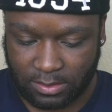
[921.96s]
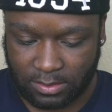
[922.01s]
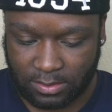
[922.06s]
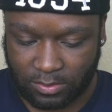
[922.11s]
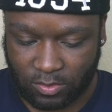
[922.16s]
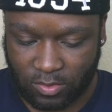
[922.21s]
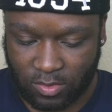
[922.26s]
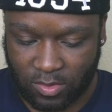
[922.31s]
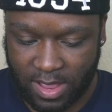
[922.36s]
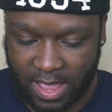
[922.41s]

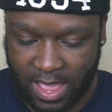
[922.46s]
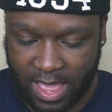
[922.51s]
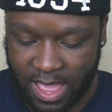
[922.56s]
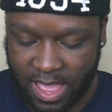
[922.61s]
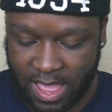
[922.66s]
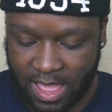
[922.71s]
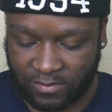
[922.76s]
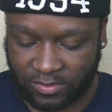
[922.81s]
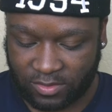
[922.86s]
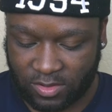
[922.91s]
We'll
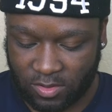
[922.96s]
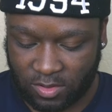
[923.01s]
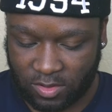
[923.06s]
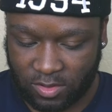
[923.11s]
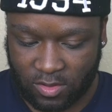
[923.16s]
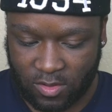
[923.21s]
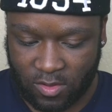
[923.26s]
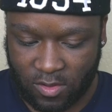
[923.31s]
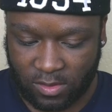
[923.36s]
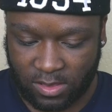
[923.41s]
have
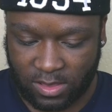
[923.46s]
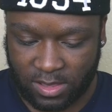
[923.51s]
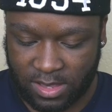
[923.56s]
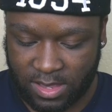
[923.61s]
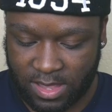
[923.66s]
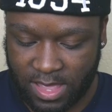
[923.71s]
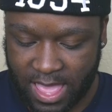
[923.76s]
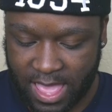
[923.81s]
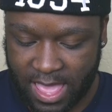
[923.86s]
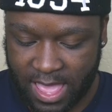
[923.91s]

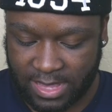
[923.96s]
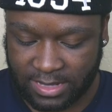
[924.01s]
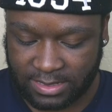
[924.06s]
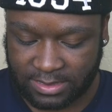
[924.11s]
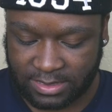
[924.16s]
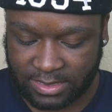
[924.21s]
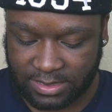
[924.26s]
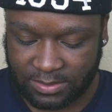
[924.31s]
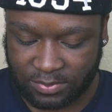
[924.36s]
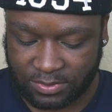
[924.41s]
Coca-Cola at
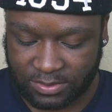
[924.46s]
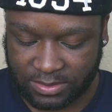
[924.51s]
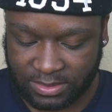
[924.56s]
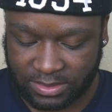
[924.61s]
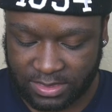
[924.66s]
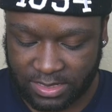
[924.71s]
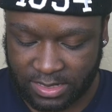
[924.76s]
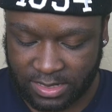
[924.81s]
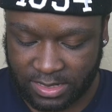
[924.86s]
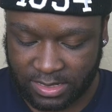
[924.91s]

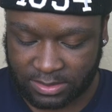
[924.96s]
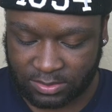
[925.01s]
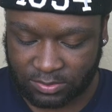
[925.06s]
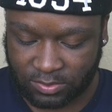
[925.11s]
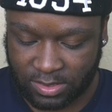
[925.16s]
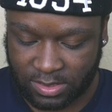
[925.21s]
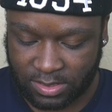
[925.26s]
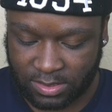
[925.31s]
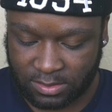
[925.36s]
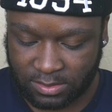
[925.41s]
10% as
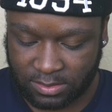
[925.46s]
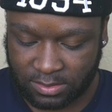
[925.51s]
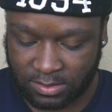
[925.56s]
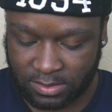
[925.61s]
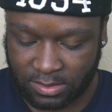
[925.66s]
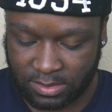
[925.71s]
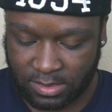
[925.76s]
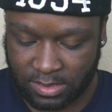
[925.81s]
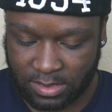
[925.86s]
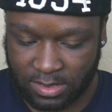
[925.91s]
well.
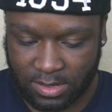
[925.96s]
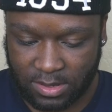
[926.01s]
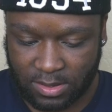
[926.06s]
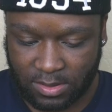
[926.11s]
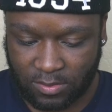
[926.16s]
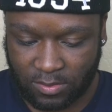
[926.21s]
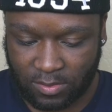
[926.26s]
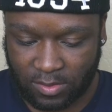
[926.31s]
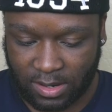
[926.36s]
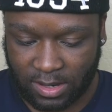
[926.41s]

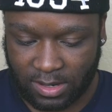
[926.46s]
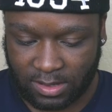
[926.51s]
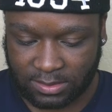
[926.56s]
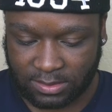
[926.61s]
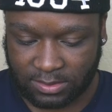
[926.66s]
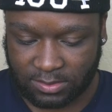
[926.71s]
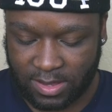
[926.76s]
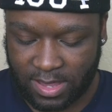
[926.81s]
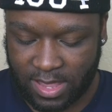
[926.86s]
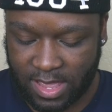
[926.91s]
We'll
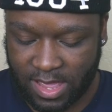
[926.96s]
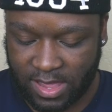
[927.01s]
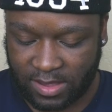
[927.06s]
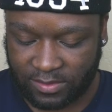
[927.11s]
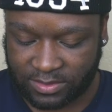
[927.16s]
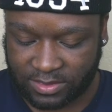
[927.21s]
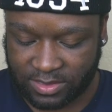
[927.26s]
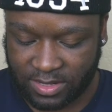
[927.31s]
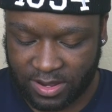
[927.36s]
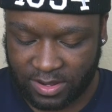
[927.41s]
also have
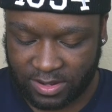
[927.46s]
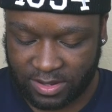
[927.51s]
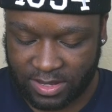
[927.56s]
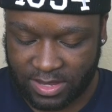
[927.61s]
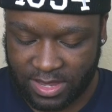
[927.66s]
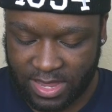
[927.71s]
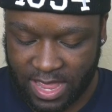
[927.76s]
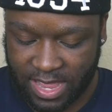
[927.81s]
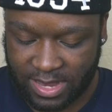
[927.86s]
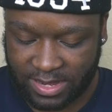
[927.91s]
Target
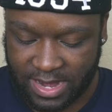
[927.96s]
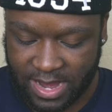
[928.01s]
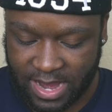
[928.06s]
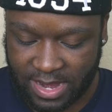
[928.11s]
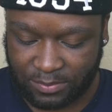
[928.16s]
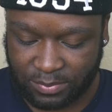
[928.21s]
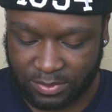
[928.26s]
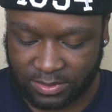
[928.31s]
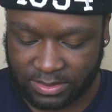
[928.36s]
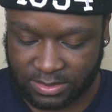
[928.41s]
at
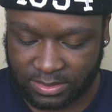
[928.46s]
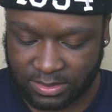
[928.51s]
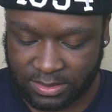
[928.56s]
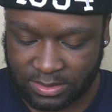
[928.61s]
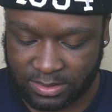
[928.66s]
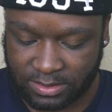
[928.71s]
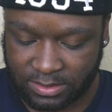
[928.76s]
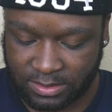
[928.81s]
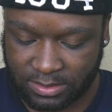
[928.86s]
9%.